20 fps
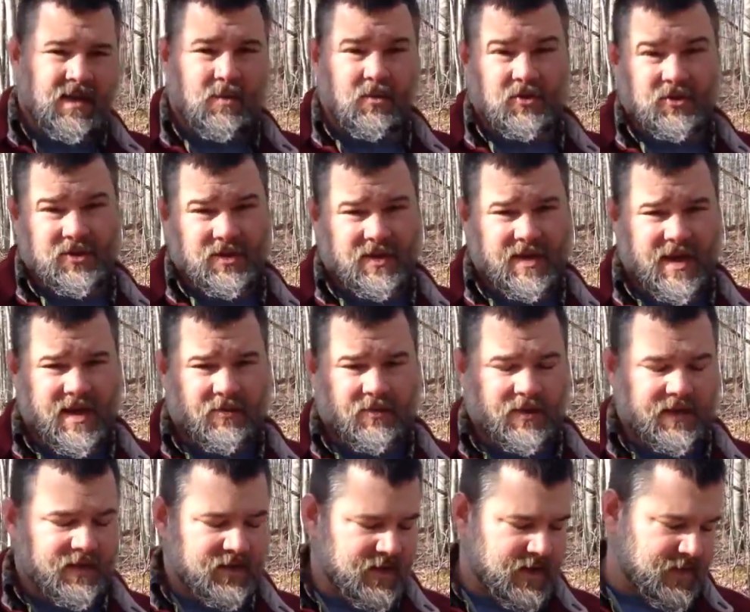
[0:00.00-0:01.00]
I'm going to show you how
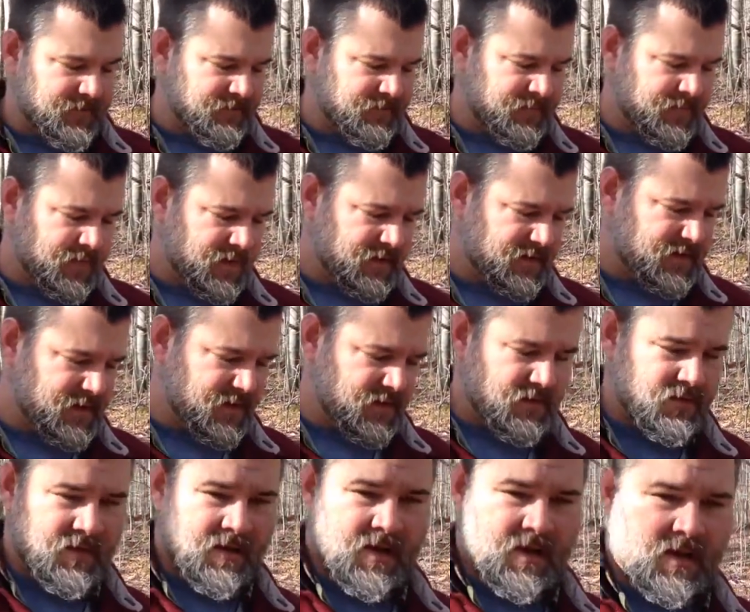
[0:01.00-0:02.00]
we did that.
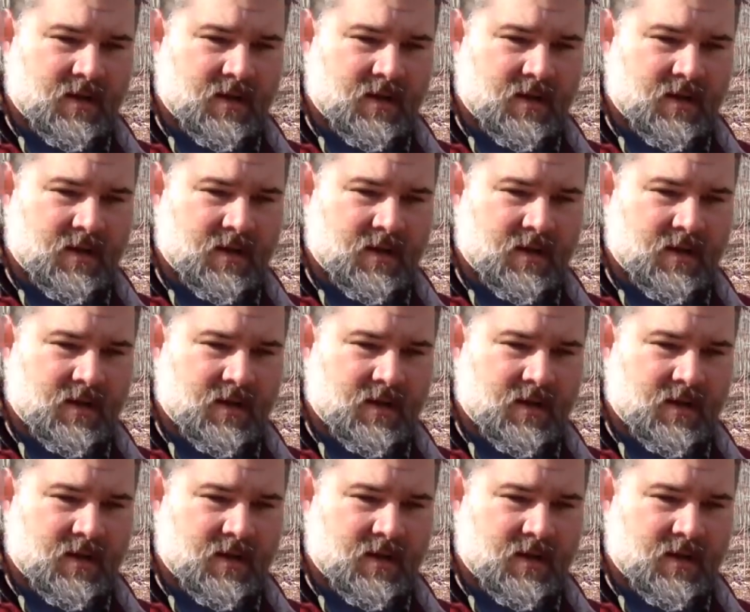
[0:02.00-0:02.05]
So